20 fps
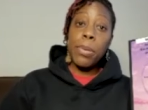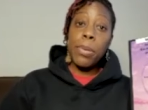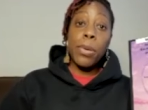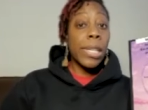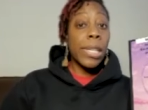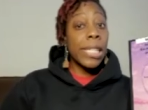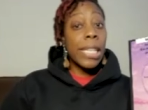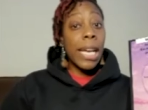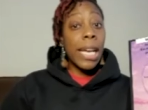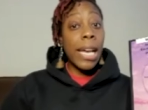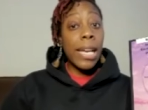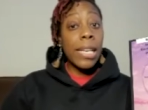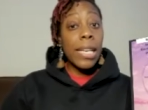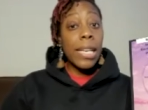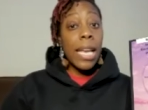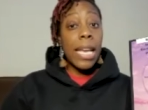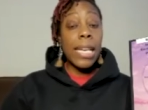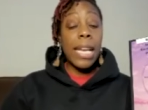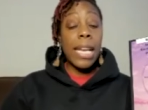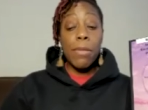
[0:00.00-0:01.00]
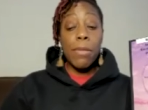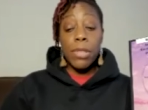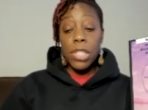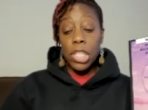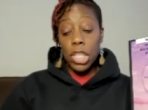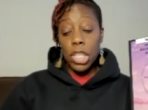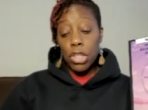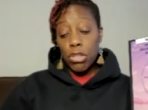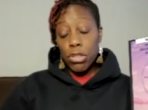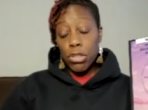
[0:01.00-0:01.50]
Poor Dad, and I
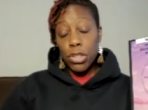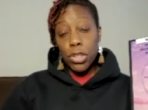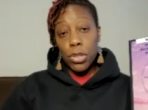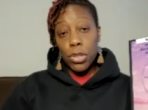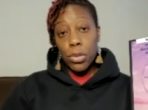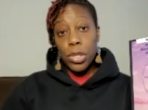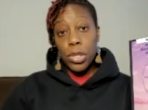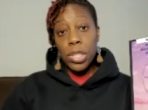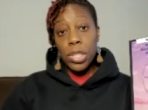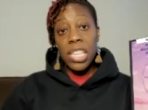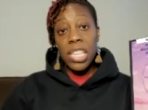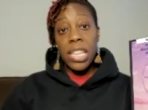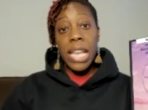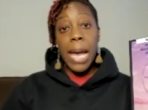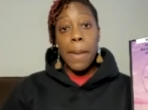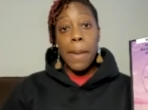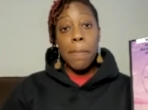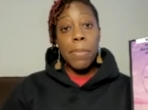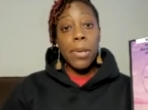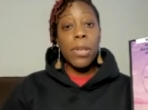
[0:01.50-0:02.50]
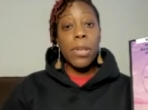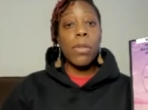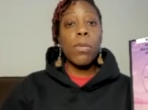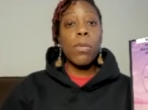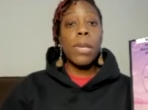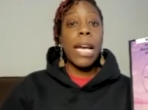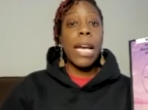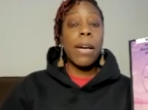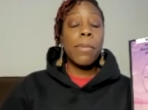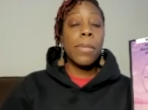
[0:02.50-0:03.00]
was introduced to that book
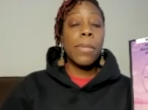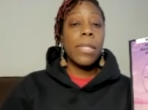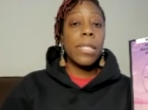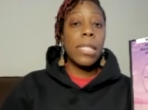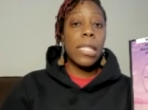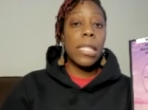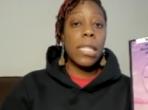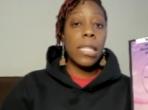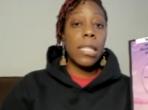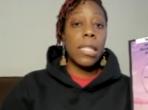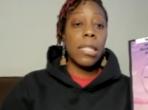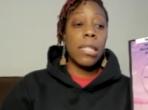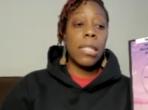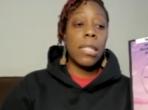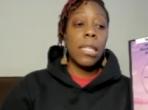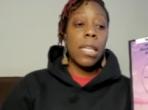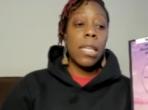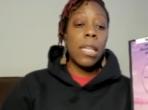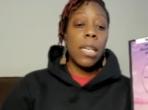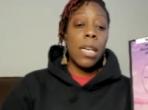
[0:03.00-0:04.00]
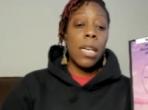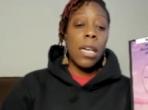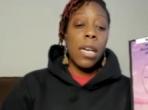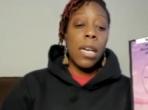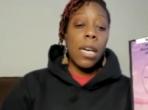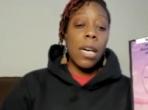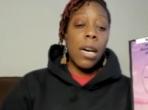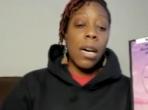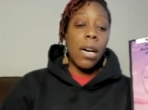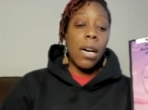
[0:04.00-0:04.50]
when I was in
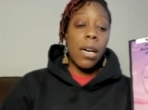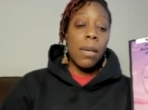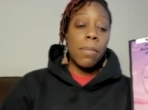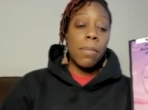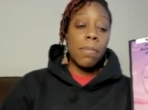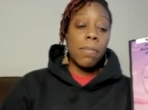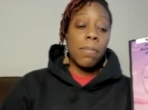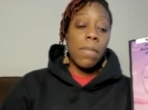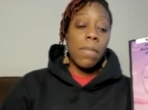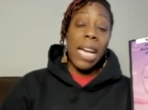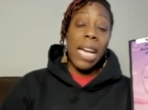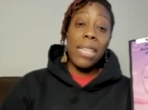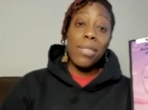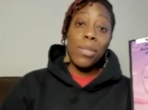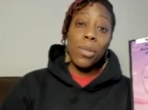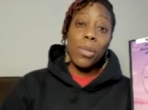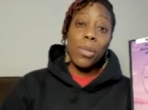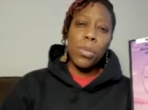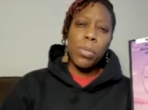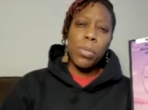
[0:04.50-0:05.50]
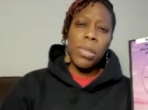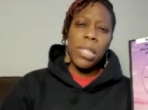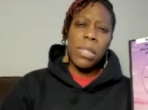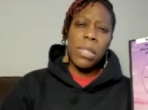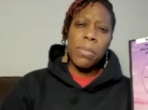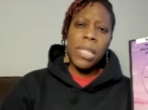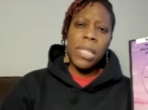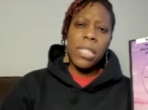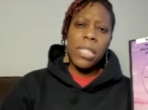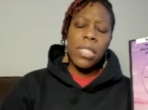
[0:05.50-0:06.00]
um, high school, pretty
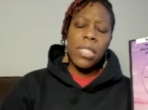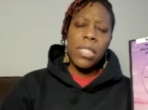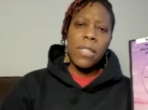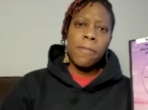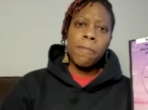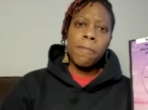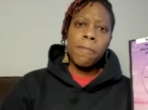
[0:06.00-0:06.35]
much.